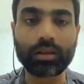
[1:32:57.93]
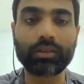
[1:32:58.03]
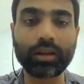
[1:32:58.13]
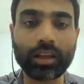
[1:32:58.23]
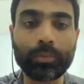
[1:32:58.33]

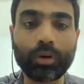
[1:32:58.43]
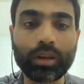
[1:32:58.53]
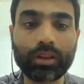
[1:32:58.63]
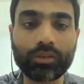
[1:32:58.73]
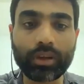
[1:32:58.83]
certain
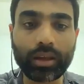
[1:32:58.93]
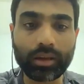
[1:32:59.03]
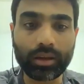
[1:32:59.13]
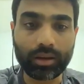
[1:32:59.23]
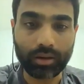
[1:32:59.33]
protein shake.
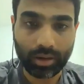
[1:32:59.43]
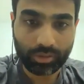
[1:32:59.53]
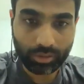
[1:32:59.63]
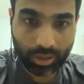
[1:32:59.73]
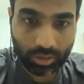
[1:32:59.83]
All
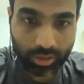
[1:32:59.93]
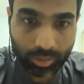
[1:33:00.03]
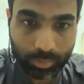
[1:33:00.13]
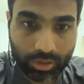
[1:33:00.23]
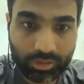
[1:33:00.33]
right, so you're not
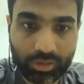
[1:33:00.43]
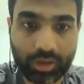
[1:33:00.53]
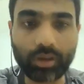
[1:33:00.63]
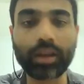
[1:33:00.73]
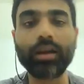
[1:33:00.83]
taking protein
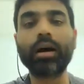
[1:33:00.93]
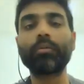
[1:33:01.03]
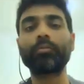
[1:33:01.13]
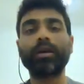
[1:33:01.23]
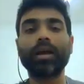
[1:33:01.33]
shake. Okay,
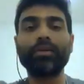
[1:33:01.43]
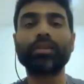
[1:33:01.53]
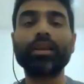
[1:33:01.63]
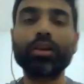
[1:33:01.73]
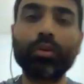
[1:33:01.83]
but I
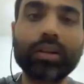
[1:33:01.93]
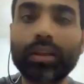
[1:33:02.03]
will tell you